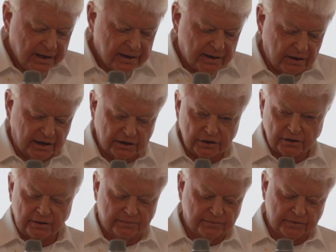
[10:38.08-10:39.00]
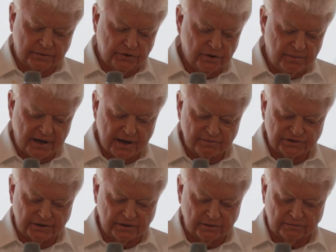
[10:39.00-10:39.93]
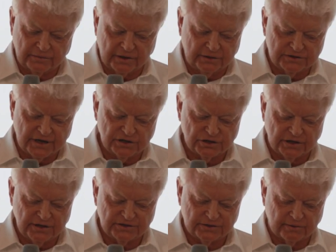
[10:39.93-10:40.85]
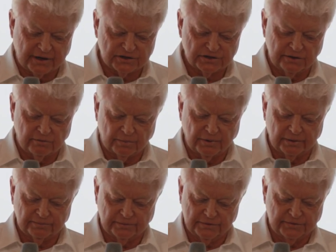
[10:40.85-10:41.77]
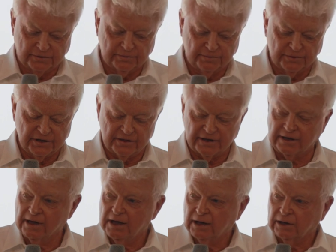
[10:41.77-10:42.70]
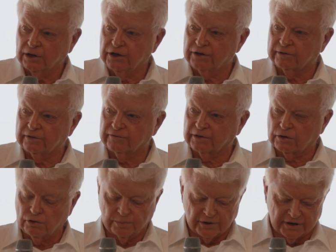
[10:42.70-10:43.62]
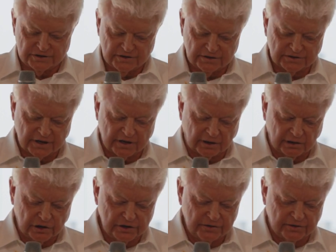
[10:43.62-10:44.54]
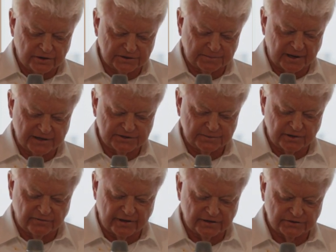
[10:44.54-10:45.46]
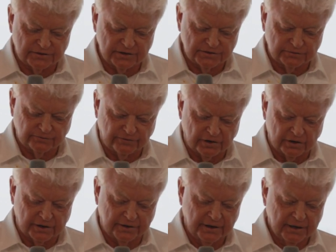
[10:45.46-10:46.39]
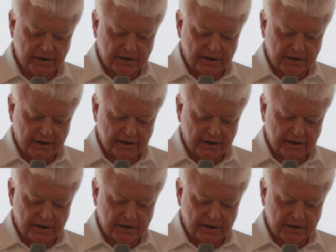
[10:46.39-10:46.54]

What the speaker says: UBM's intention is to actually to be the leader of the corporation that's going to lead the displacement of those diesel-fueled